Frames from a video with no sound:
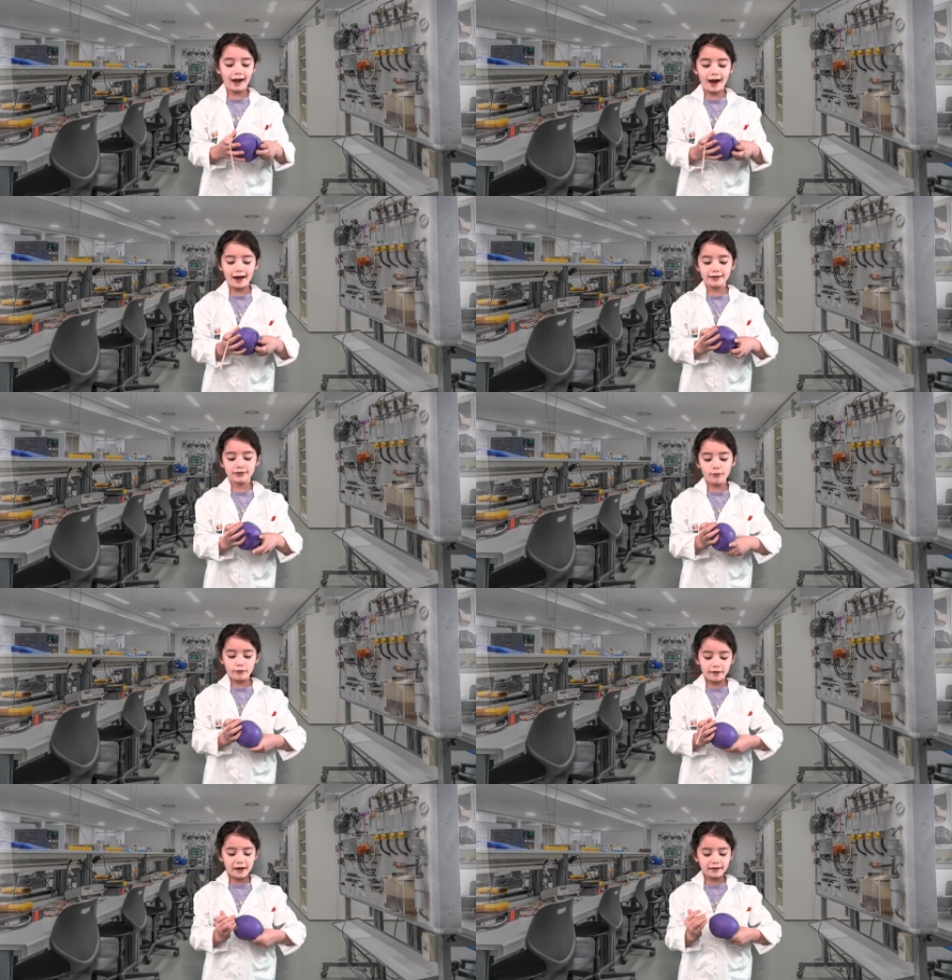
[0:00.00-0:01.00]
I don't
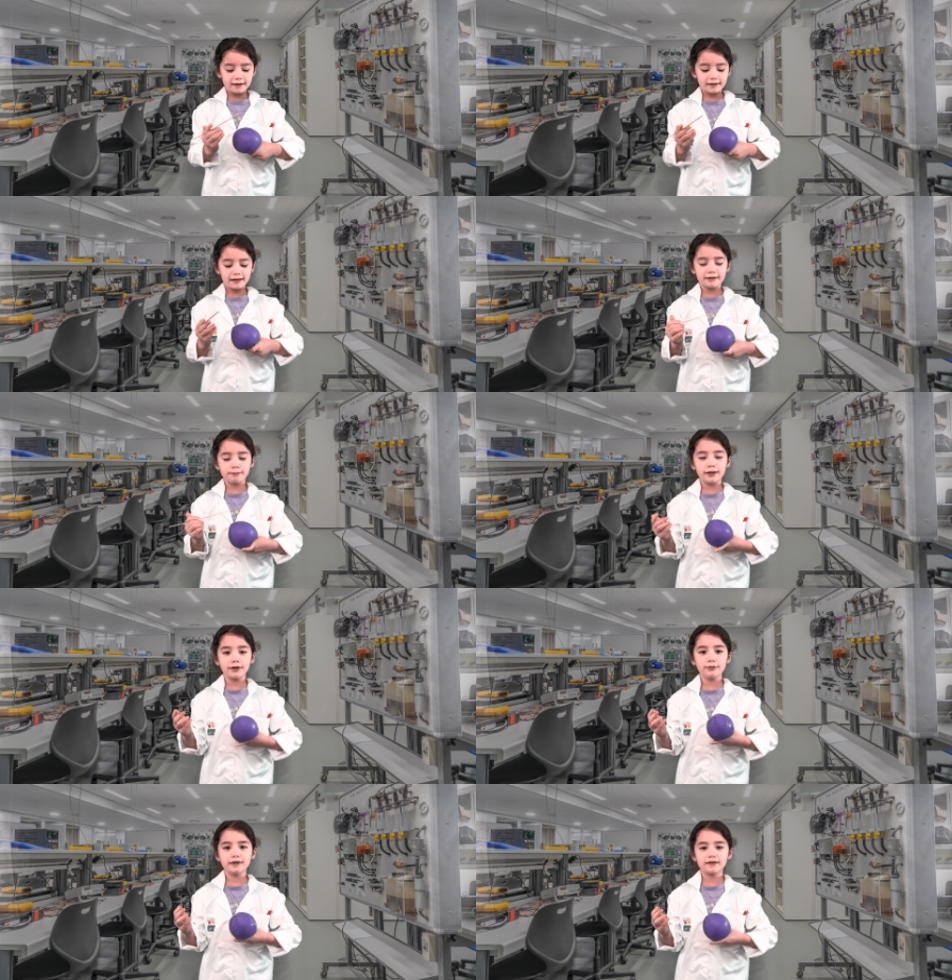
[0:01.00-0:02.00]
think this
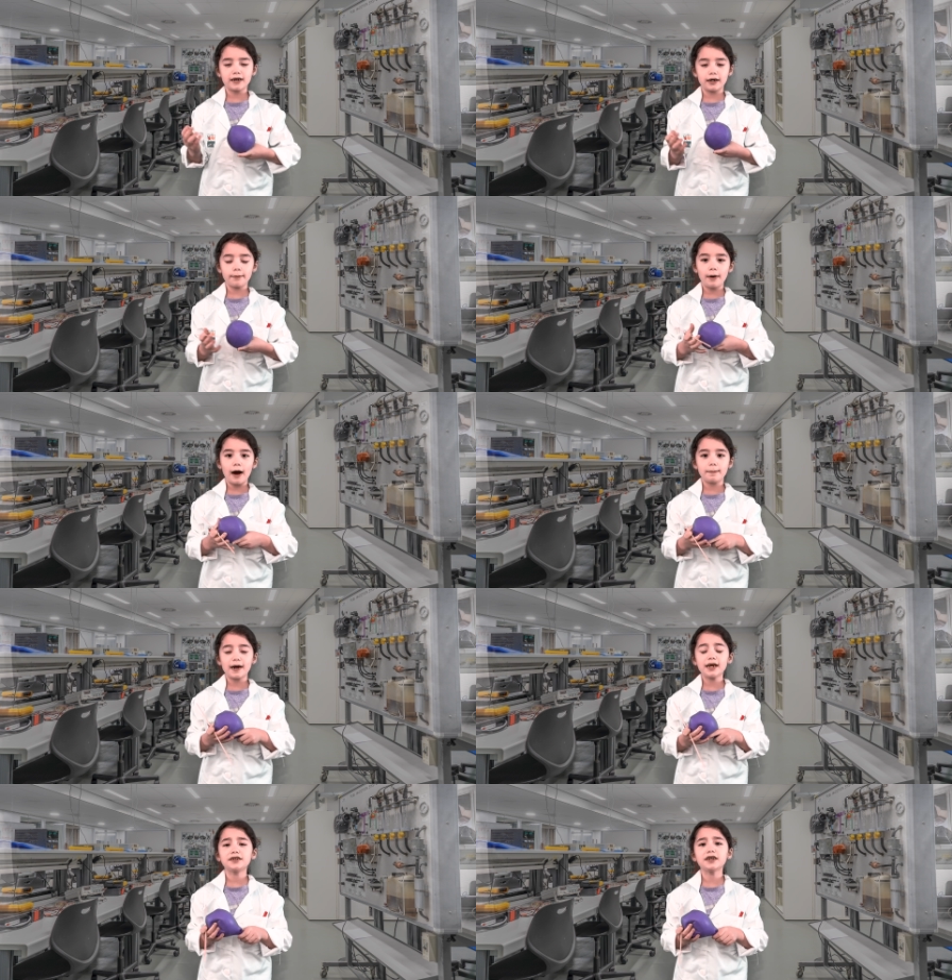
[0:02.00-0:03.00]
balloon is gonna pop.
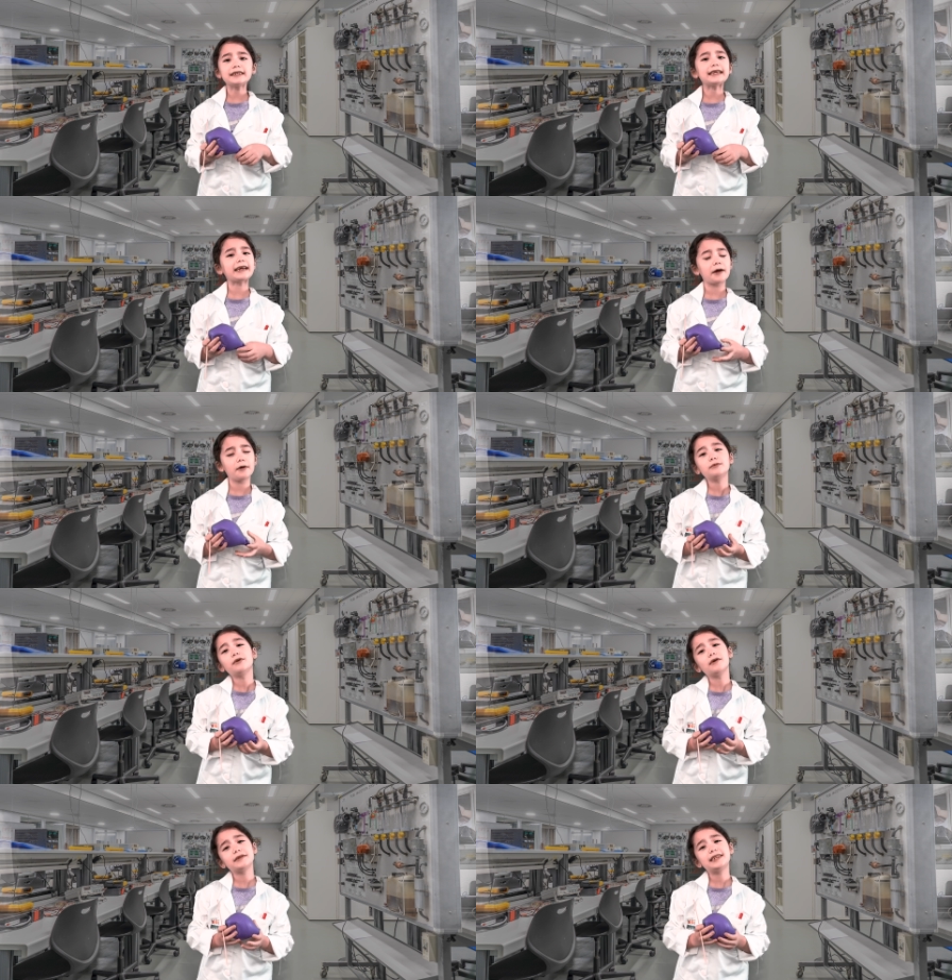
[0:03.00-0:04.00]
I just think it
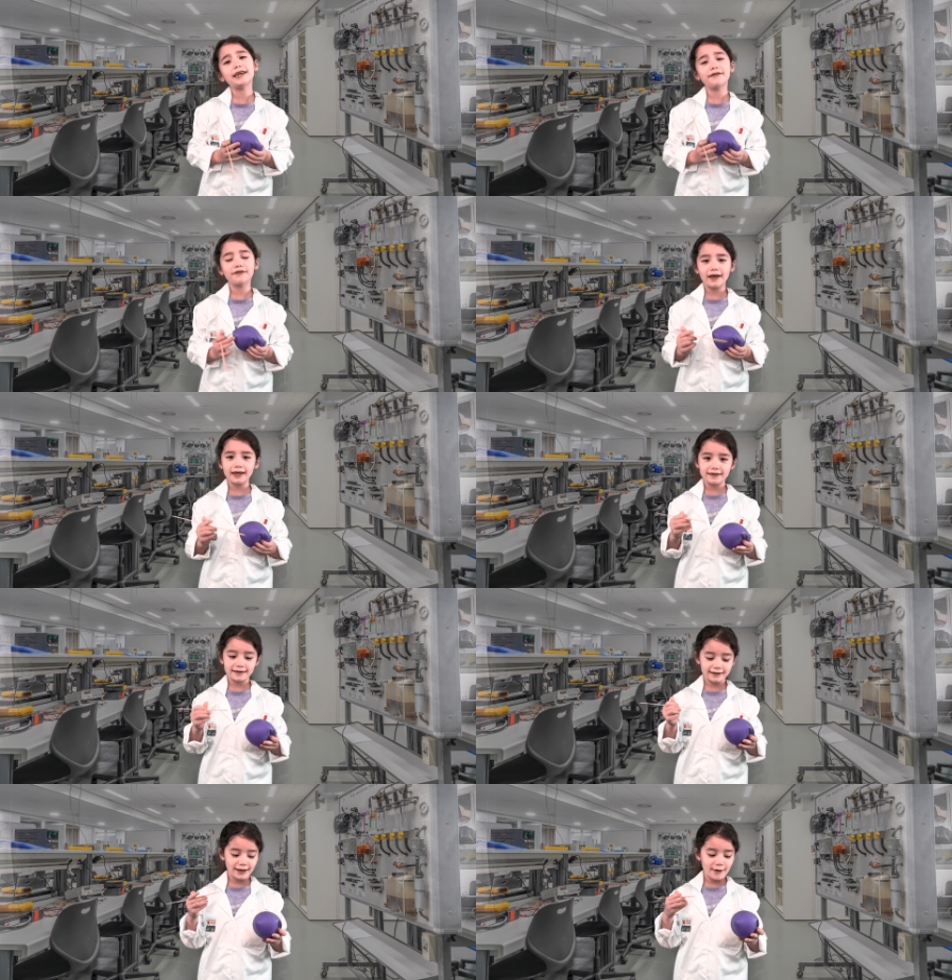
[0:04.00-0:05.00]
will deflate
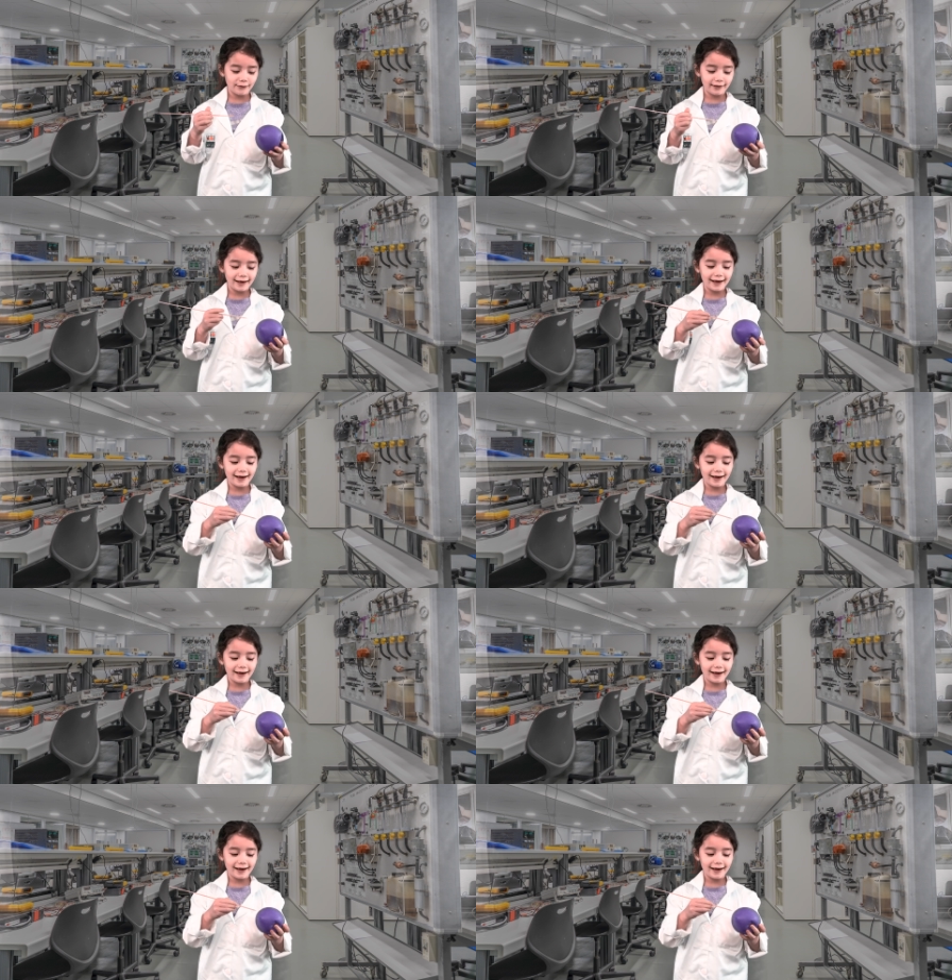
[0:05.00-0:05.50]
slowly.